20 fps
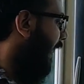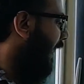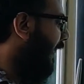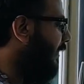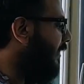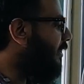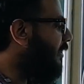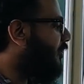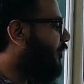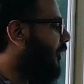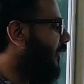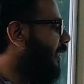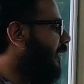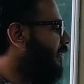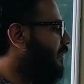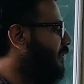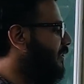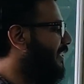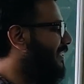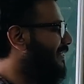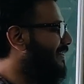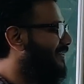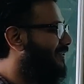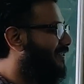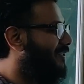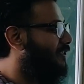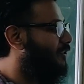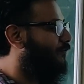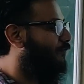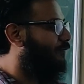any change in
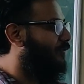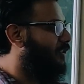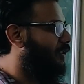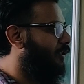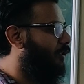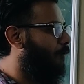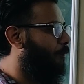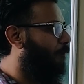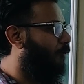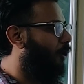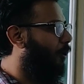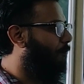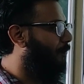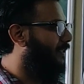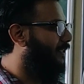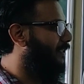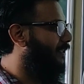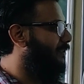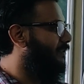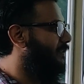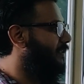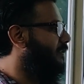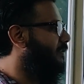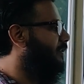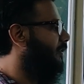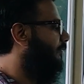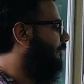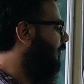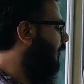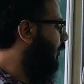these physical properties
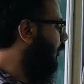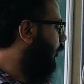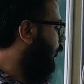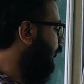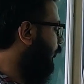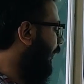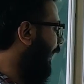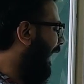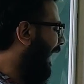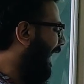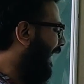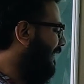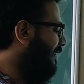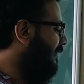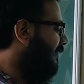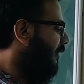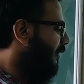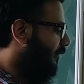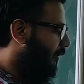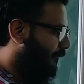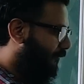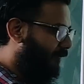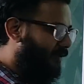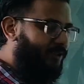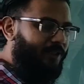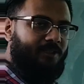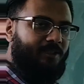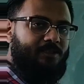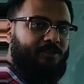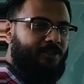is referred to as a
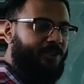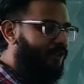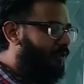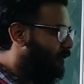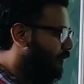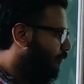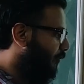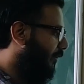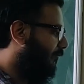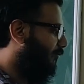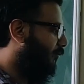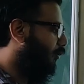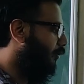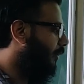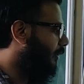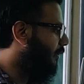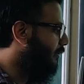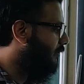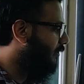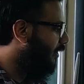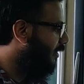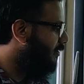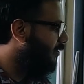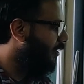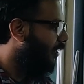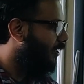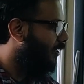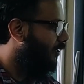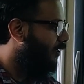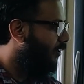physical change. We have already discussed.
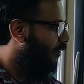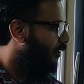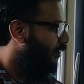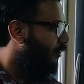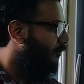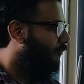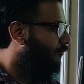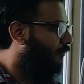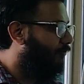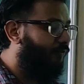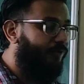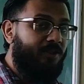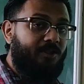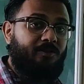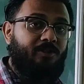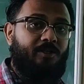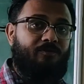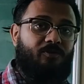For further